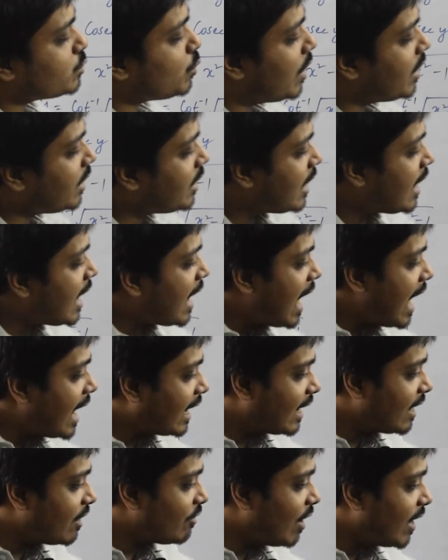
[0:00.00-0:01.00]
1, I
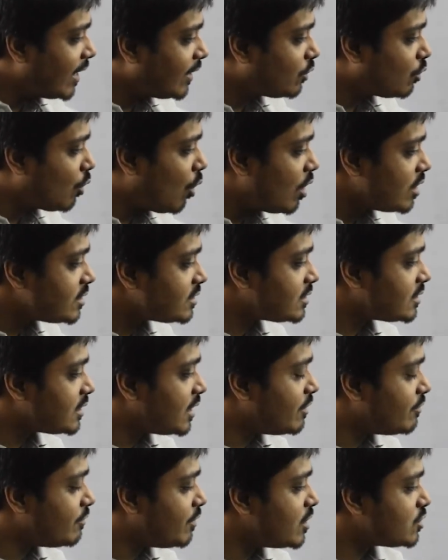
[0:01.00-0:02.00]
can write cos
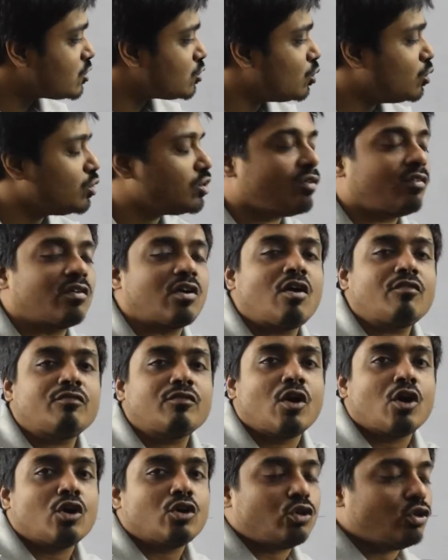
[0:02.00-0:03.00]
inverse root over of
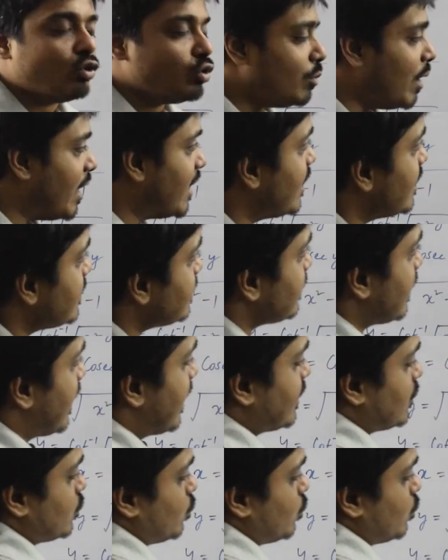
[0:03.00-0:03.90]
2 minus x